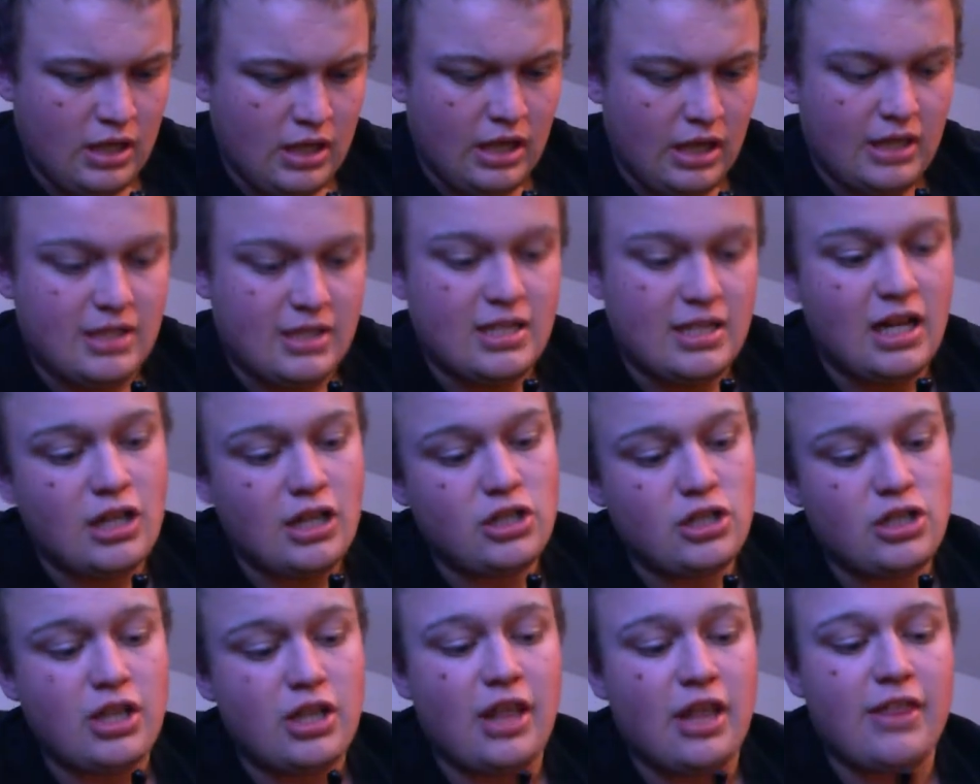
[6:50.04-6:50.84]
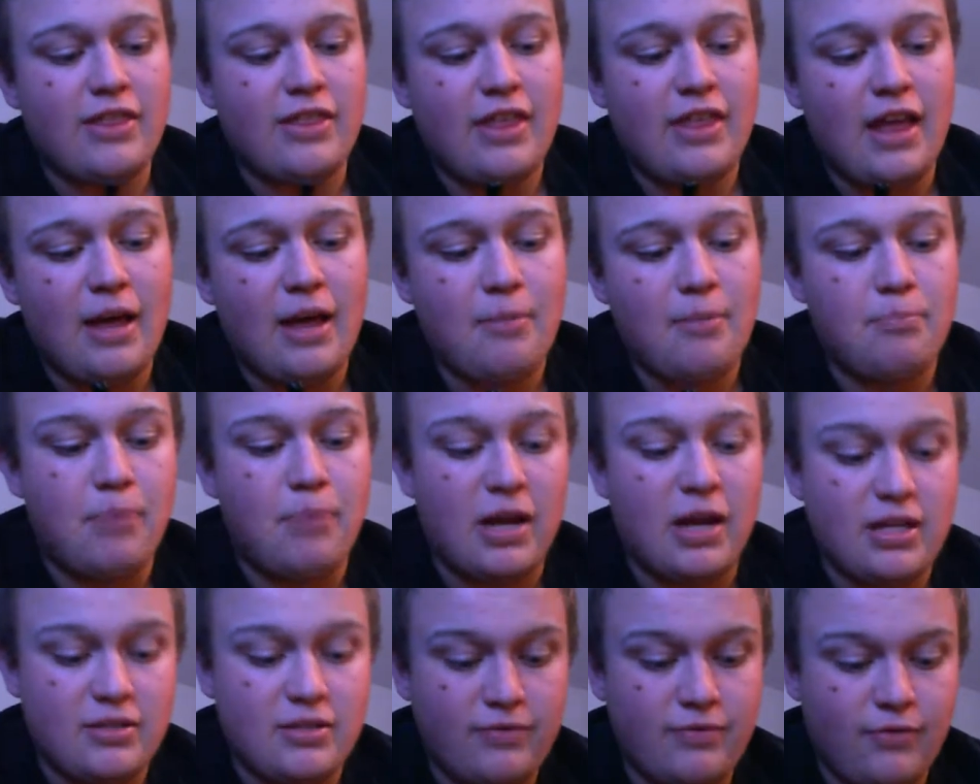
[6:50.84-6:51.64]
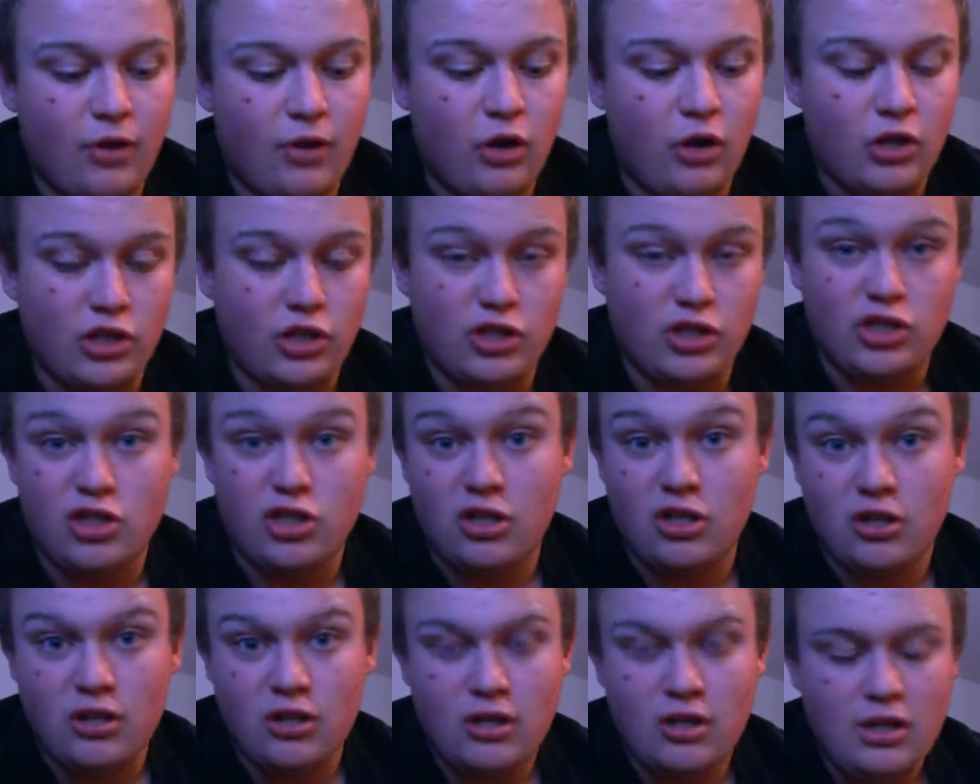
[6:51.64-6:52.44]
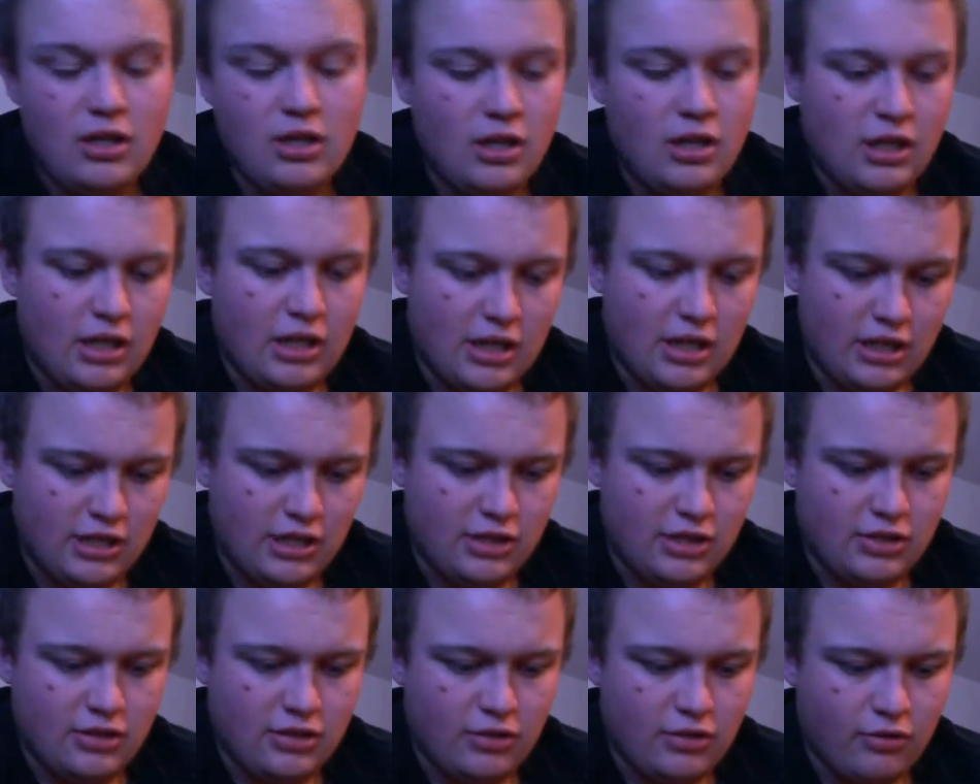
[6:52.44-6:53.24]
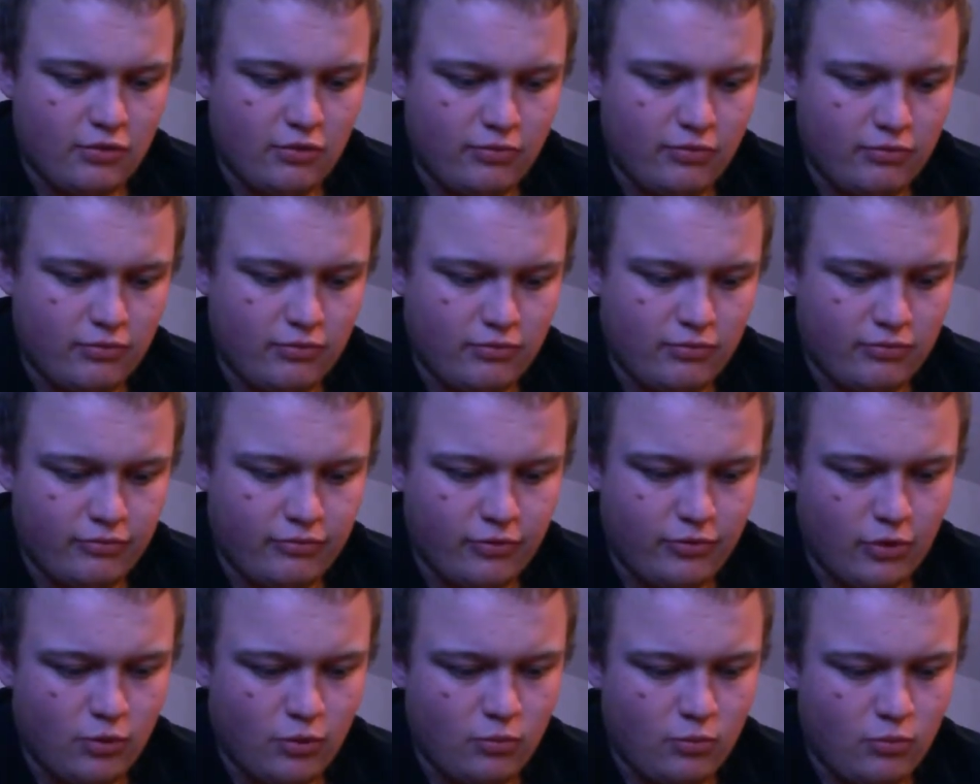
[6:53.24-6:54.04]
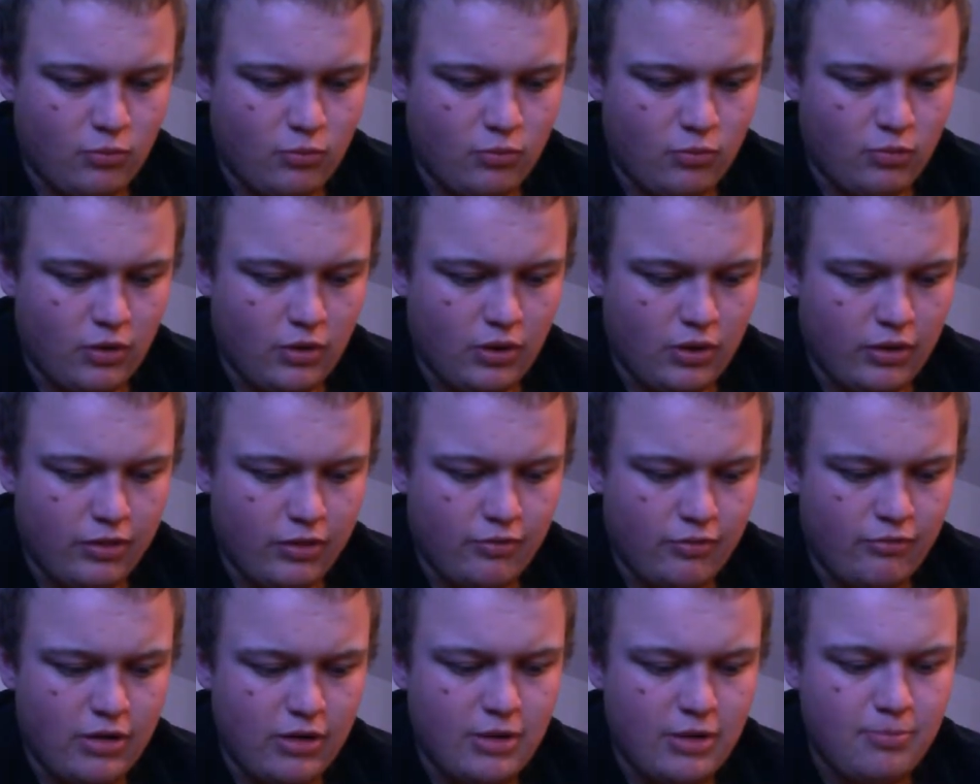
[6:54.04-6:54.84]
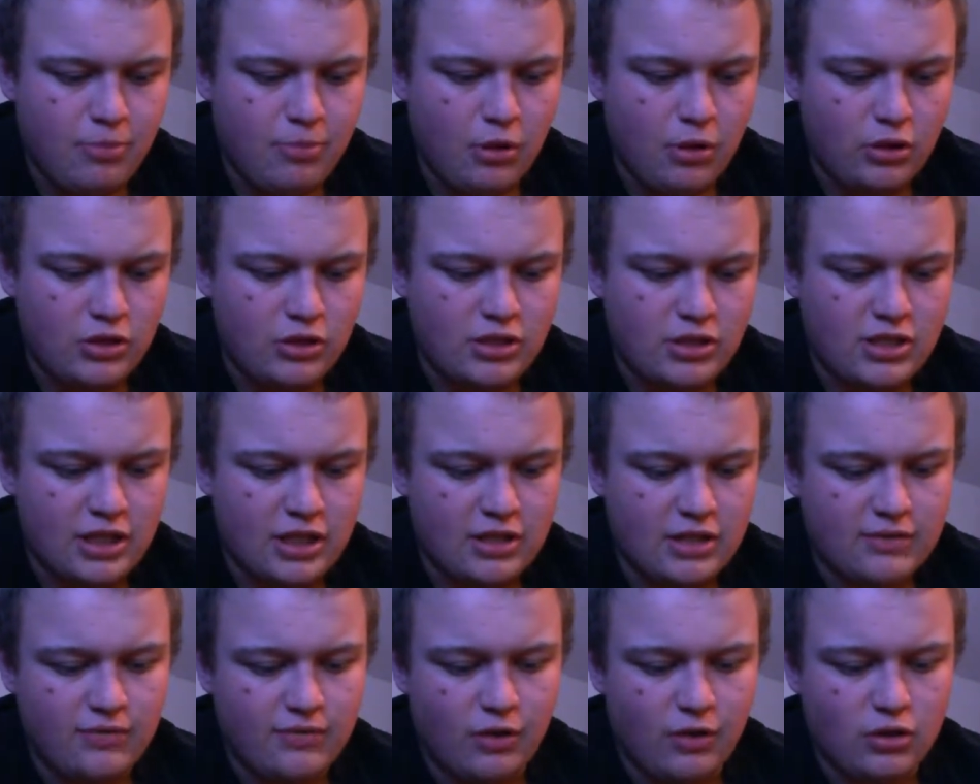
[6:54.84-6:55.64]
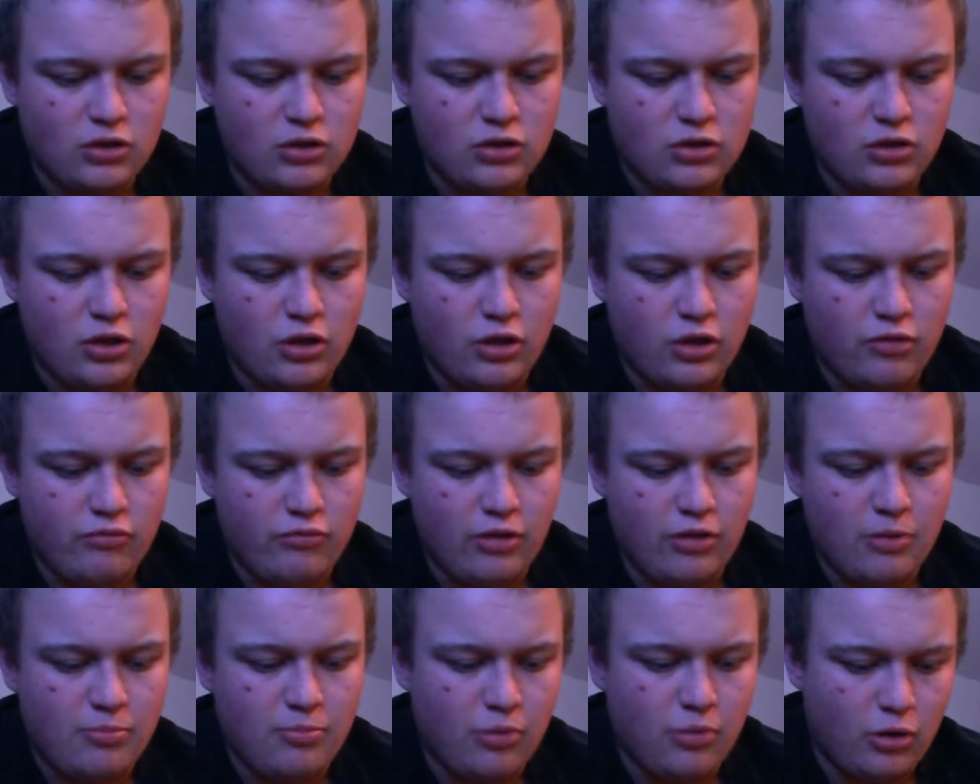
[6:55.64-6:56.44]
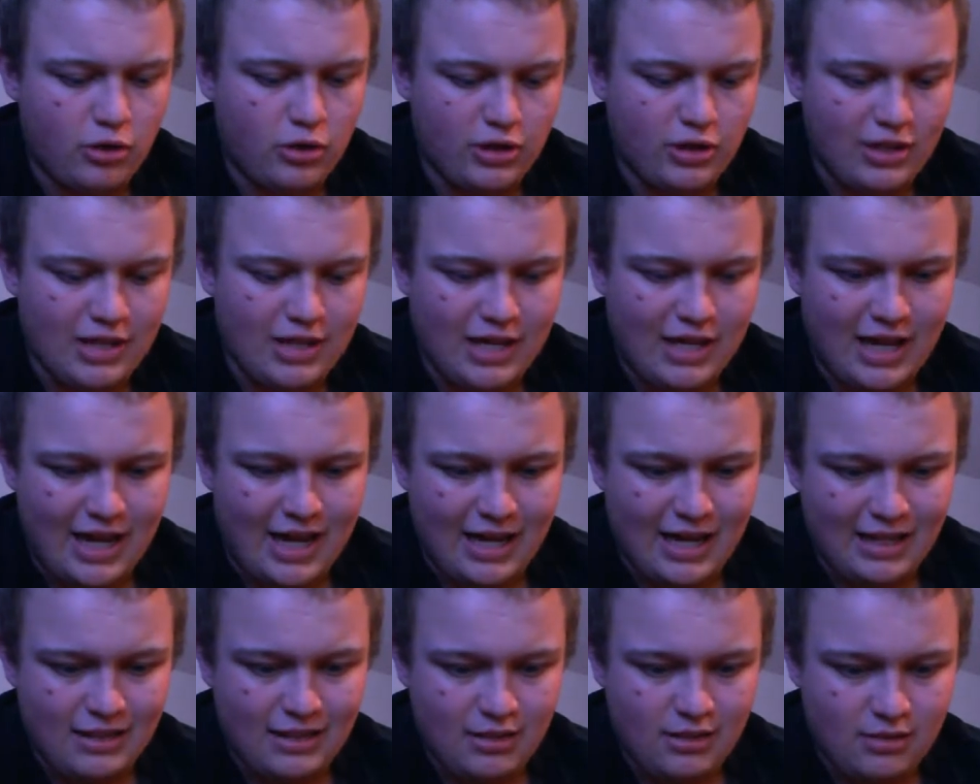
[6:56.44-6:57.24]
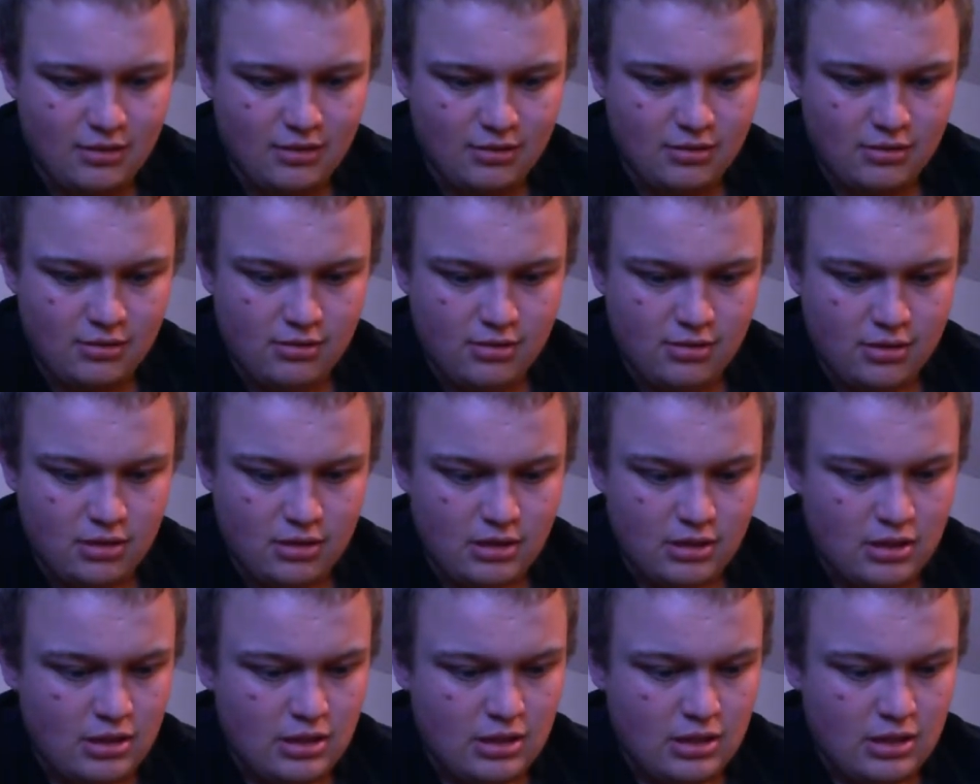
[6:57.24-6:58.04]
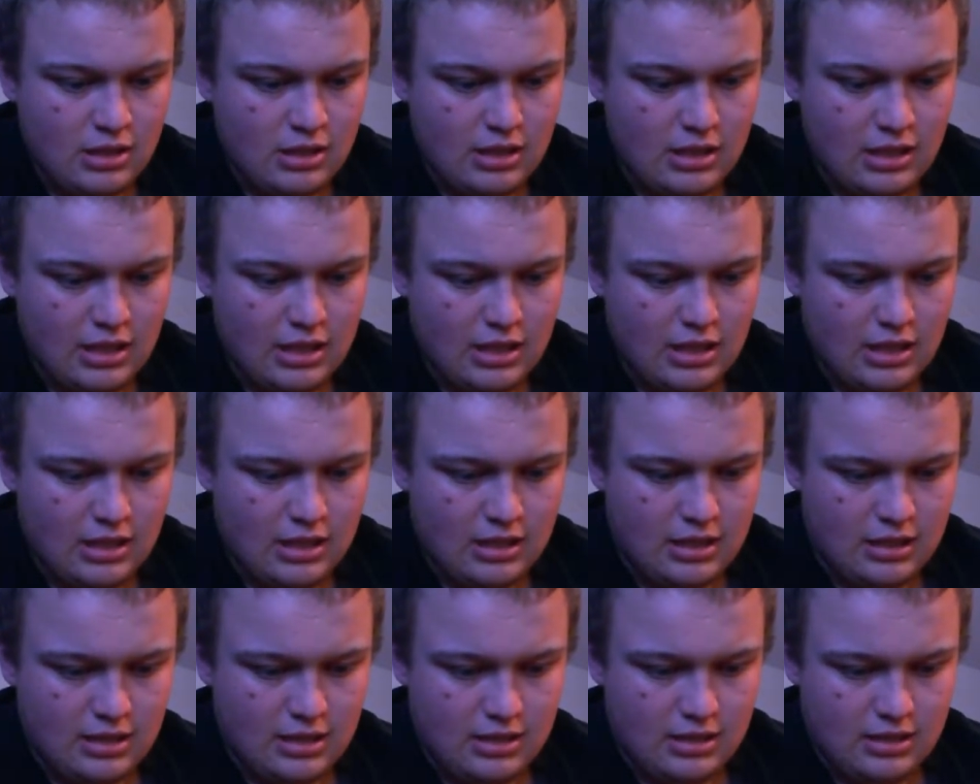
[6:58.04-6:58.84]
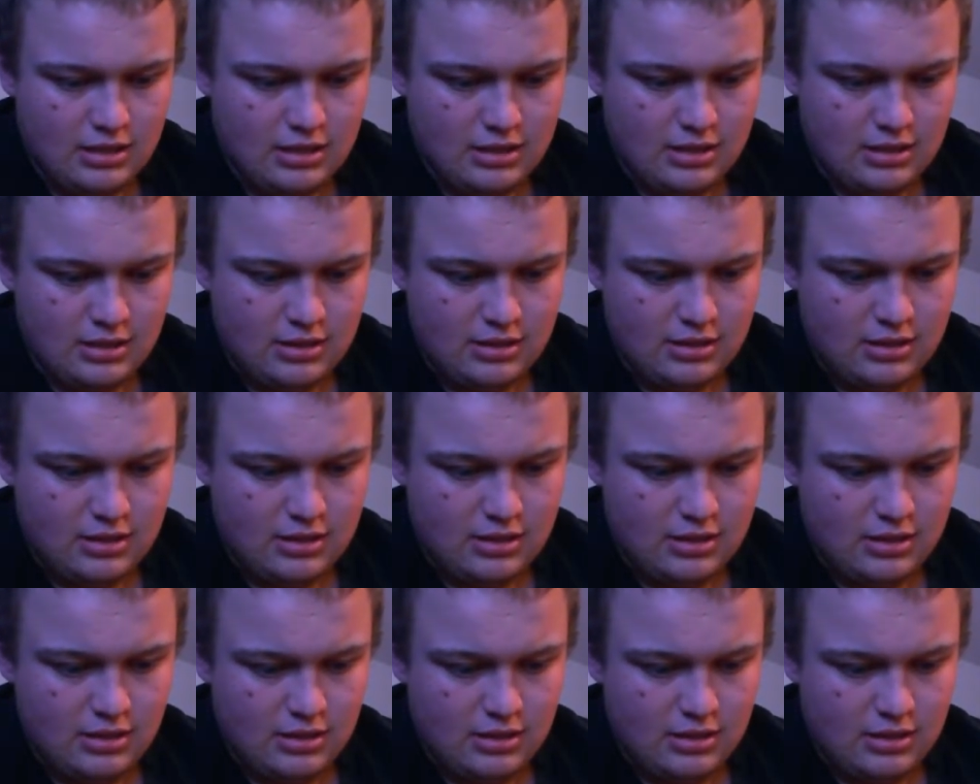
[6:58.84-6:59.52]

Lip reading: It tells you that their best voltage is from 3.6 volts to 3.9, and